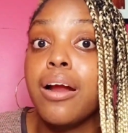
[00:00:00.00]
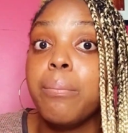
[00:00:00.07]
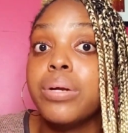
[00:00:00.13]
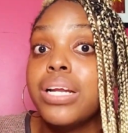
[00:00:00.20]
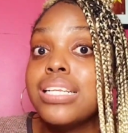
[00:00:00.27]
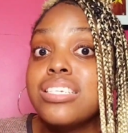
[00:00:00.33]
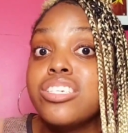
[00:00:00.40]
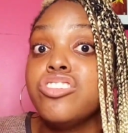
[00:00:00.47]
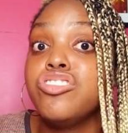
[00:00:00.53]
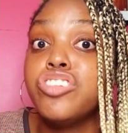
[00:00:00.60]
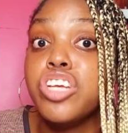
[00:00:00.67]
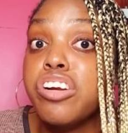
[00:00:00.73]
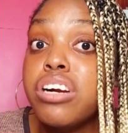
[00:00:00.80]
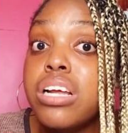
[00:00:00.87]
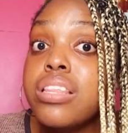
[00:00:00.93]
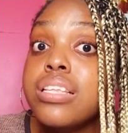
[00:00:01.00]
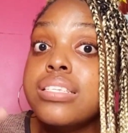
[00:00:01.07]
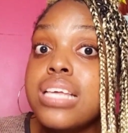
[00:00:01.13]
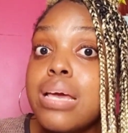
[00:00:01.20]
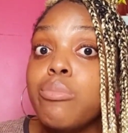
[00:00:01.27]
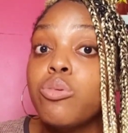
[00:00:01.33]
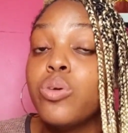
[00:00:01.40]
but it's generally the
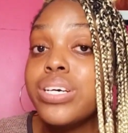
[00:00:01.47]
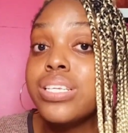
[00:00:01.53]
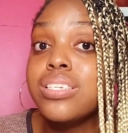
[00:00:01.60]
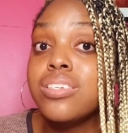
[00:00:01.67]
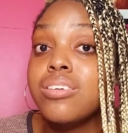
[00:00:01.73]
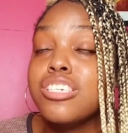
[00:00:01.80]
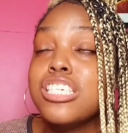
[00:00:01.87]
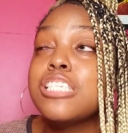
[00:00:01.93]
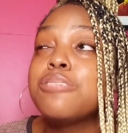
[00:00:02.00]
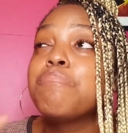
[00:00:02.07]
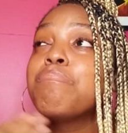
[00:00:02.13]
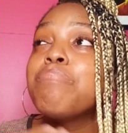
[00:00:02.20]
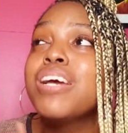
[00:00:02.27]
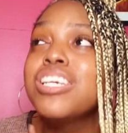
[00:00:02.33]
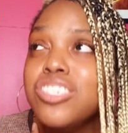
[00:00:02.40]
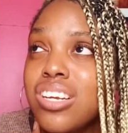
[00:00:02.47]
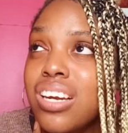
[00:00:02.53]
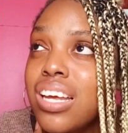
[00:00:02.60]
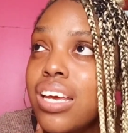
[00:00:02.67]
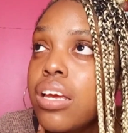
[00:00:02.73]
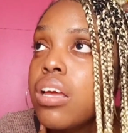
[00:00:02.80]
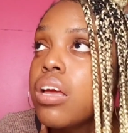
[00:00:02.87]
same questions, especially